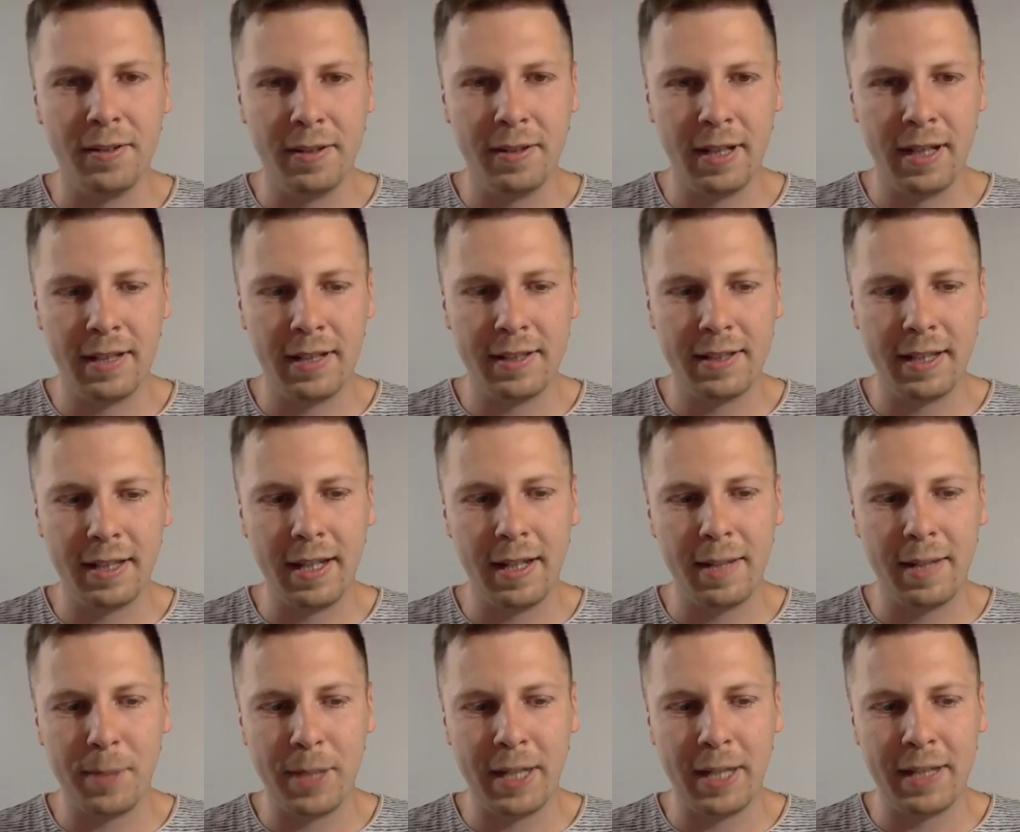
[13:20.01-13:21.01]
I think I
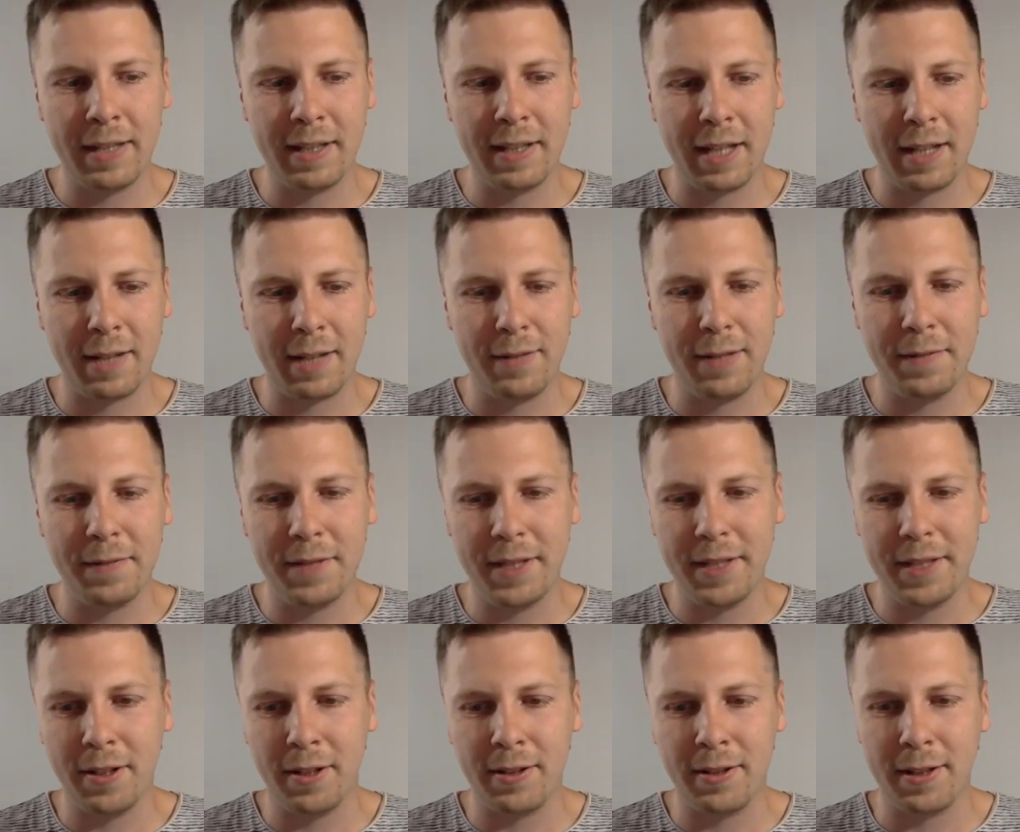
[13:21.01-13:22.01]
paid like
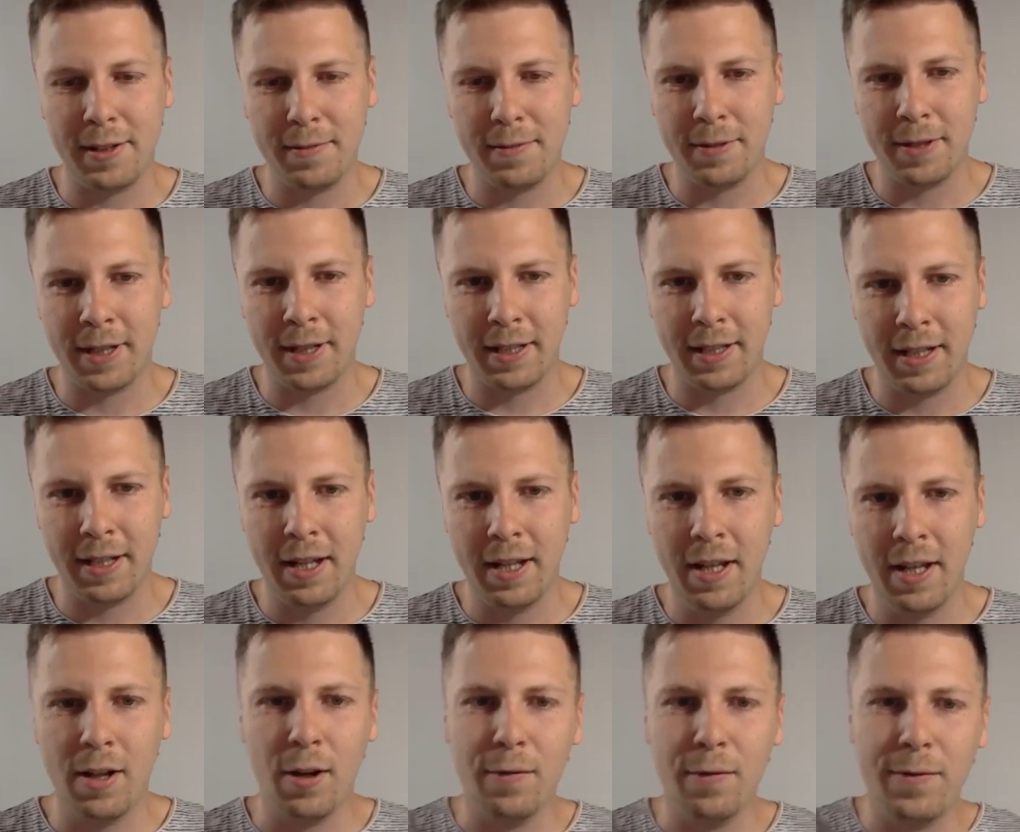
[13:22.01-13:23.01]
$15 for it,
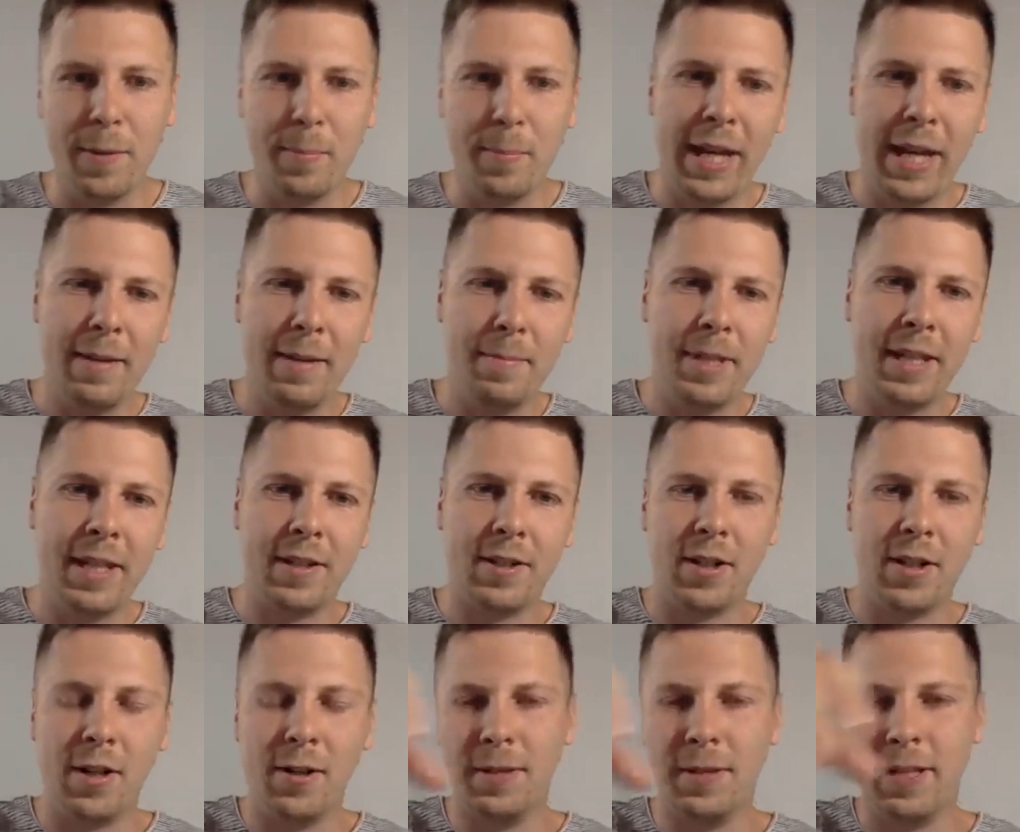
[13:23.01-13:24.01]
of a baby crawling